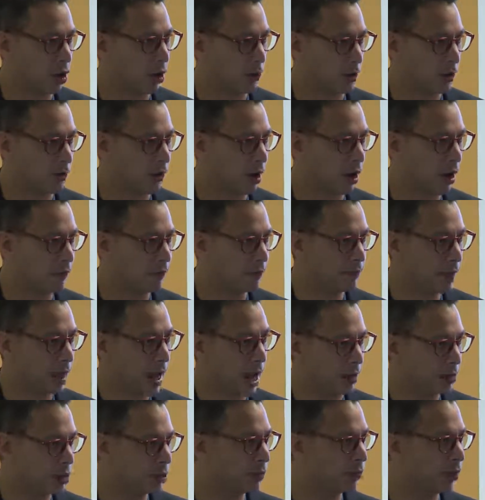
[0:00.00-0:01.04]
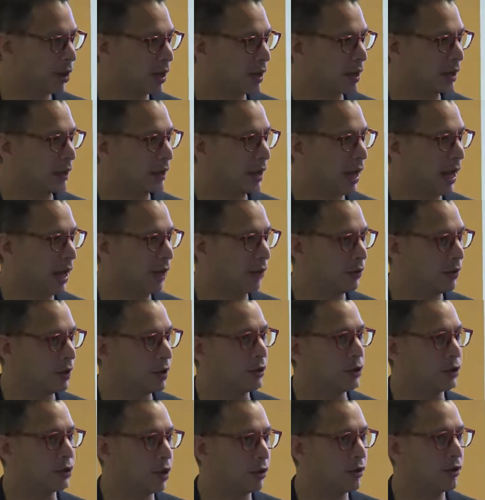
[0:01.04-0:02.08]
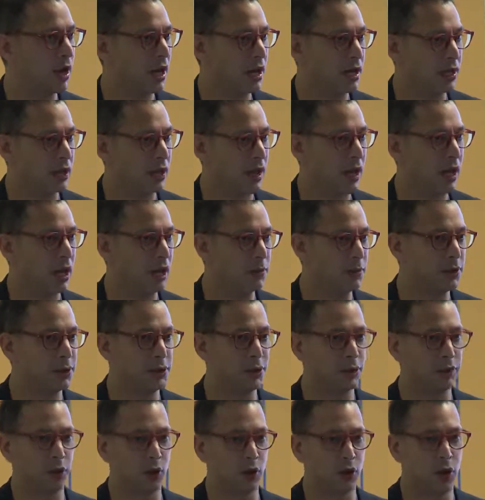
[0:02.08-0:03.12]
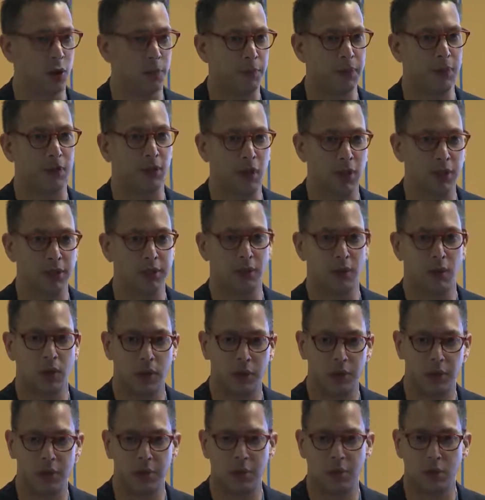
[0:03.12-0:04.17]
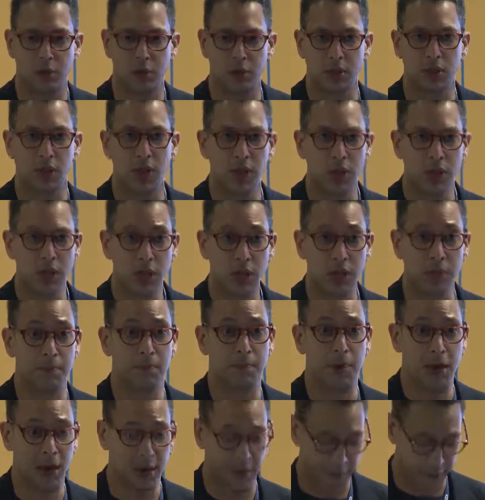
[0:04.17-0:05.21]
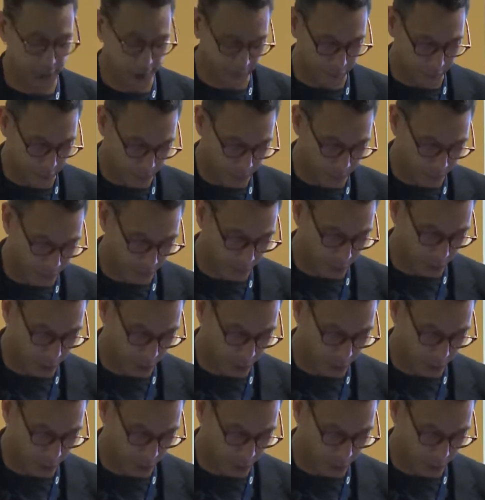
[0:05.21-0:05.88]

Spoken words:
copyright, how do you break it down and donate elements of your copyright so other people can benefit from